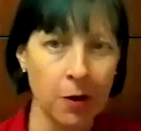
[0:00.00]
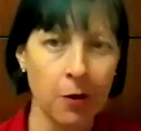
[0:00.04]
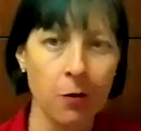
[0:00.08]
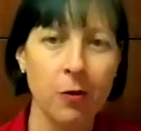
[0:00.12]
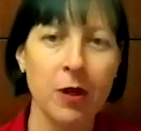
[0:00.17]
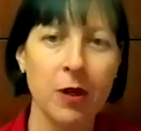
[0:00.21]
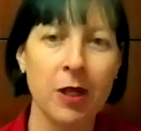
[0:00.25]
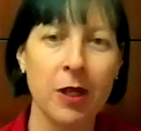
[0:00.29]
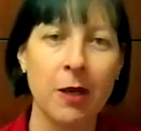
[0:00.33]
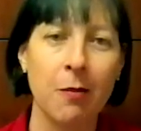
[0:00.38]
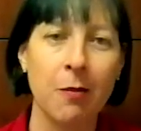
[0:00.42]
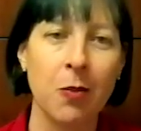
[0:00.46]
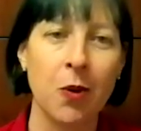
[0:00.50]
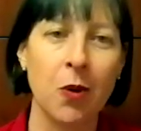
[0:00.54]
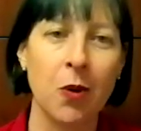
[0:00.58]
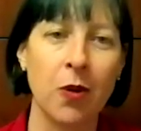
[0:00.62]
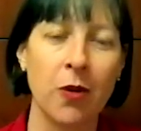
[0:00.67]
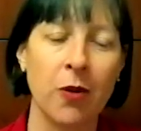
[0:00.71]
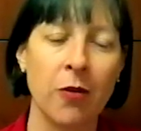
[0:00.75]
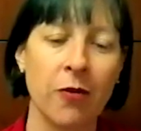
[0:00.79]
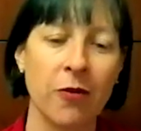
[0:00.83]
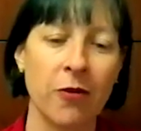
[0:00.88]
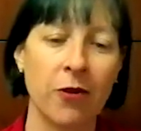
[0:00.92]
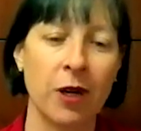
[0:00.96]
really
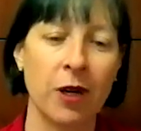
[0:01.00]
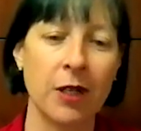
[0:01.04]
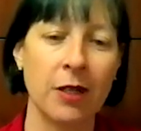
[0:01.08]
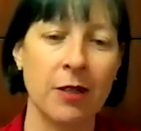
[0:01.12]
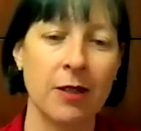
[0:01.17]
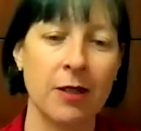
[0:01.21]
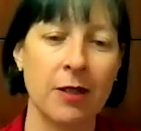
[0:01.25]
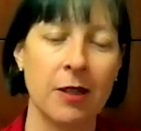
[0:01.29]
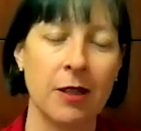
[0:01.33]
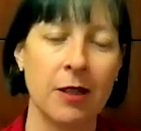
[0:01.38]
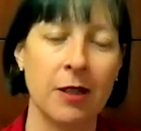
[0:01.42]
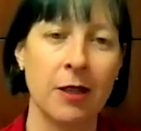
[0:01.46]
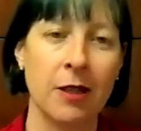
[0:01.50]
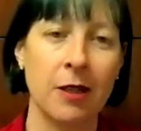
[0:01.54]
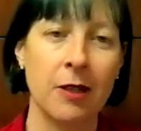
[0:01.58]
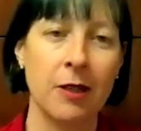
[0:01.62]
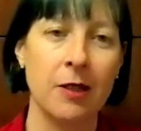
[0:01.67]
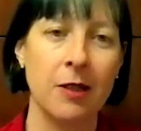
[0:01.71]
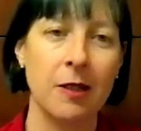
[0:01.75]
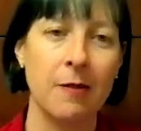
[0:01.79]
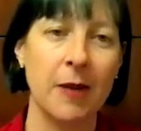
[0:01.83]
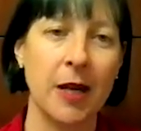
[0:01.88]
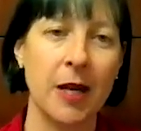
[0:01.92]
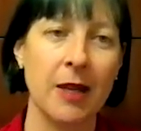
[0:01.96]
important for us to
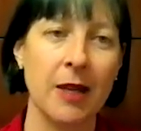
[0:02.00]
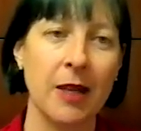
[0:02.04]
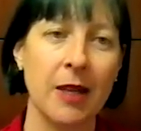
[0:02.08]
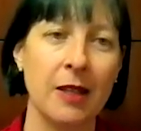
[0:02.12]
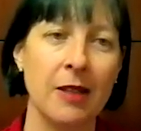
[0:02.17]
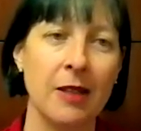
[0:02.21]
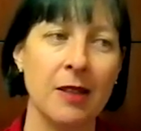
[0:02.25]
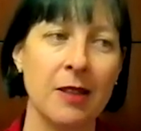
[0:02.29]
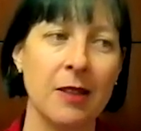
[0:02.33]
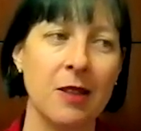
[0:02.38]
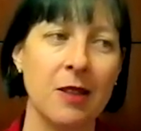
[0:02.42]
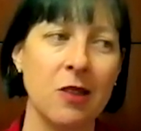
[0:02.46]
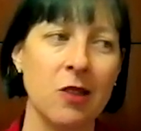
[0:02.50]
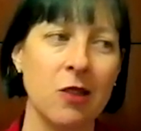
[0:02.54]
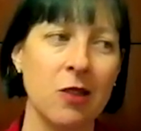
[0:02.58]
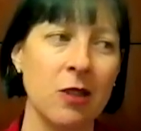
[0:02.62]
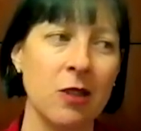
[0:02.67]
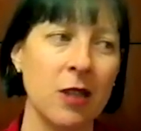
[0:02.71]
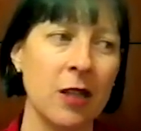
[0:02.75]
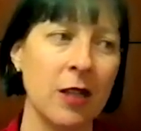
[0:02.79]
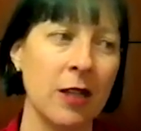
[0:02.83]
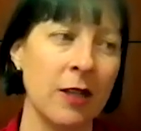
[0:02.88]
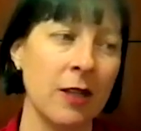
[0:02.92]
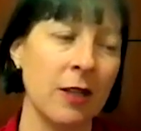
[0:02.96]
make that
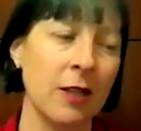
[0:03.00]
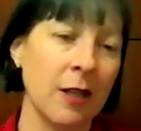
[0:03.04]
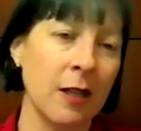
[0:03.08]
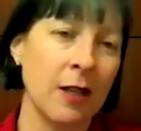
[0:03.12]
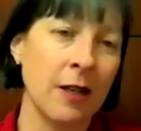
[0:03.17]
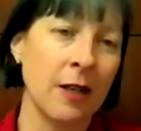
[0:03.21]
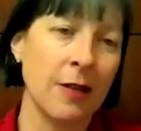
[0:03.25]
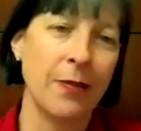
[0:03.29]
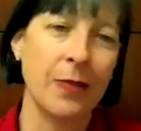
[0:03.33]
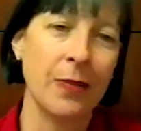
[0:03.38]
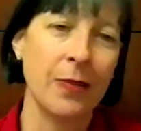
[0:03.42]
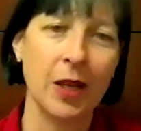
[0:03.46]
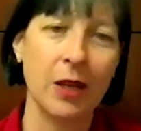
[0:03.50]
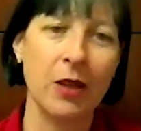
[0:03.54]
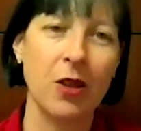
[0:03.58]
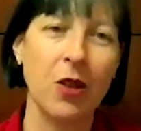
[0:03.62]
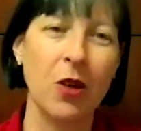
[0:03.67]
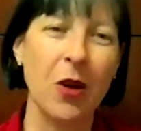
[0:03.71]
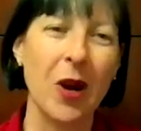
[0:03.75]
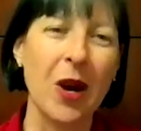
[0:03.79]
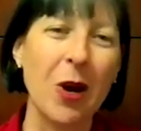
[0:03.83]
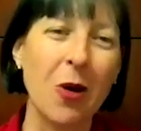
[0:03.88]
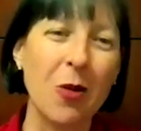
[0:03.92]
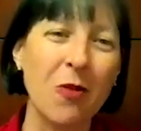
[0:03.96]
decision. And
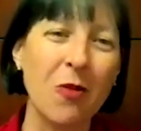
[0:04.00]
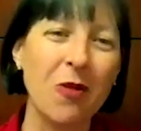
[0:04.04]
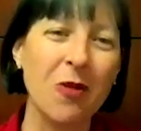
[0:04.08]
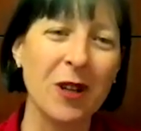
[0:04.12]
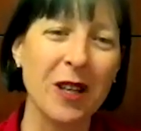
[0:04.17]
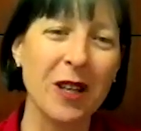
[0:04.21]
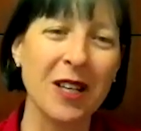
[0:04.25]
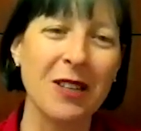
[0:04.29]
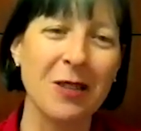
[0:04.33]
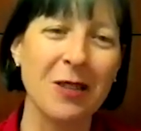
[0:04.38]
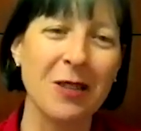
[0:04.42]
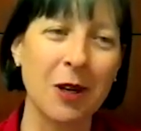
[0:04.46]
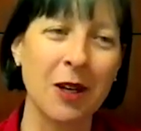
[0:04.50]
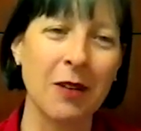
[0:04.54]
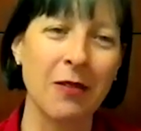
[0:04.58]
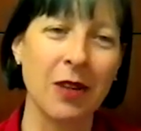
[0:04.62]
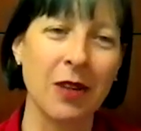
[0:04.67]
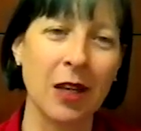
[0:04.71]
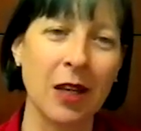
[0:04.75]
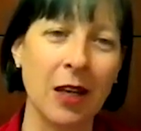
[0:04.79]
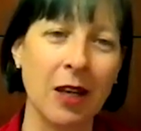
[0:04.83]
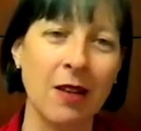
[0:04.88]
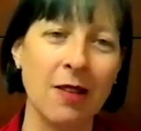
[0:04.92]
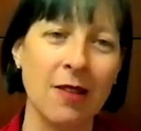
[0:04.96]
helpfully, it's one of
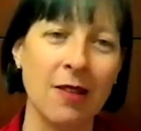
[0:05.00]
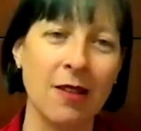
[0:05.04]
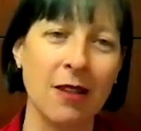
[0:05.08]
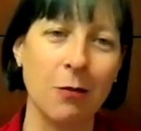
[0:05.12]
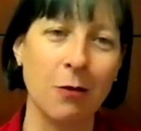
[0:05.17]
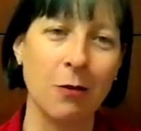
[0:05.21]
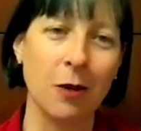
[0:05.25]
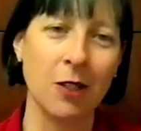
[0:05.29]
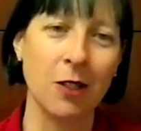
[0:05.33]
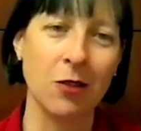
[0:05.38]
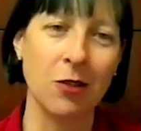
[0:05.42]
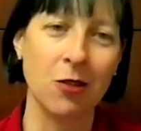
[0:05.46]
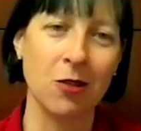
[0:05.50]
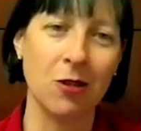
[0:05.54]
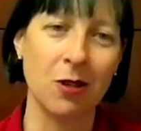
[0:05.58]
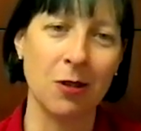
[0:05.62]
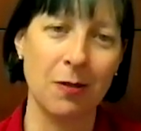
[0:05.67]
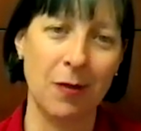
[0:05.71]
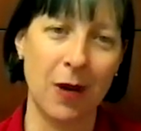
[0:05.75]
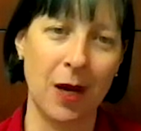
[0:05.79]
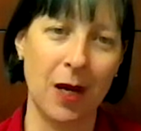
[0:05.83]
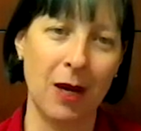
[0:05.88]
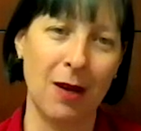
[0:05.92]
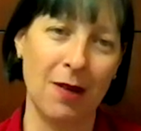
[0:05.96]
the easier ones you can
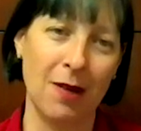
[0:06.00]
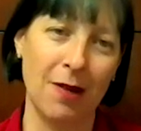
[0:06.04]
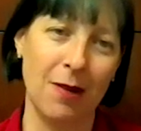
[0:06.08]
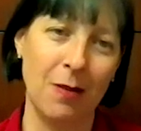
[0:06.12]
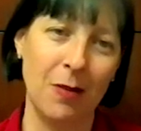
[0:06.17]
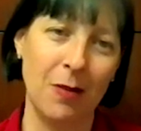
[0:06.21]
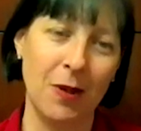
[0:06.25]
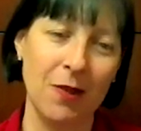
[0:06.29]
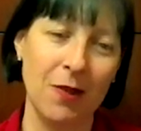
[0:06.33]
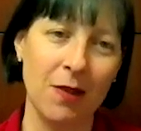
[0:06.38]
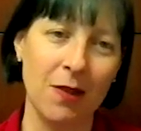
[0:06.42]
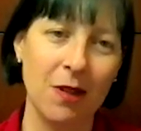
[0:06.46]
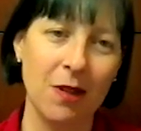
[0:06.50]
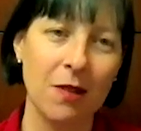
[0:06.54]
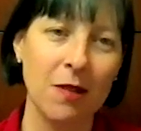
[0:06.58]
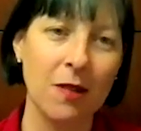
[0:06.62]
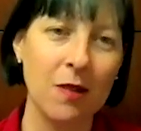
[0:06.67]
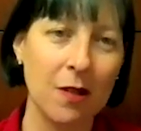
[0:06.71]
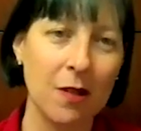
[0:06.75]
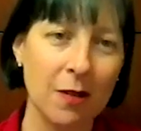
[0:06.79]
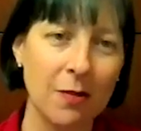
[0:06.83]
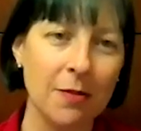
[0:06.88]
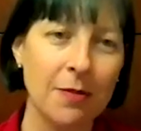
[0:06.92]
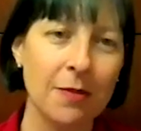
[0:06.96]
make as a
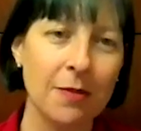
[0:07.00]
business.